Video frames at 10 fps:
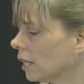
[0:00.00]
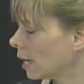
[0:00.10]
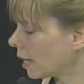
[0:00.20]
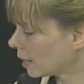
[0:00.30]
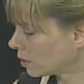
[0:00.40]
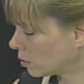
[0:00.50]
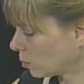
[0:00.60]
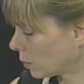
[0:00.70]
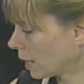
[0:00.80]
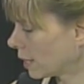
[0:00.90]
And
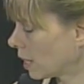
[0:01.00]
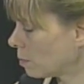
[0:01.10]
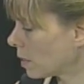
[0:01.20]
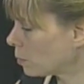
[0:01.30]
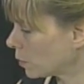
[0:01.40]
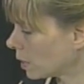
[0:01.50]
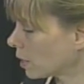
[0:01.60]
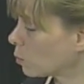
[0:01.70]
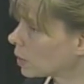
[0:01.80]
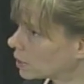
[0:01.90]
what I came up with,
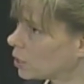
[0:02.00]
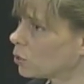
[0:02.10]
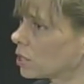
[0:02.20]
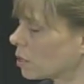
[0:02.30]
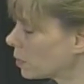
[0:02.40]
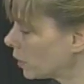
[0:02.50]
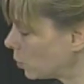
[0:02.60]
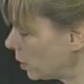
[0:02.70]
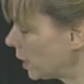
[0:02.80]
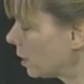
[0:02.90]
I wanted to do something
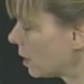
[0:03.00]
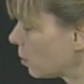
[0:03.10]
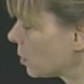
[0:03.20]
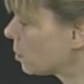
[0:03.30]
unique that was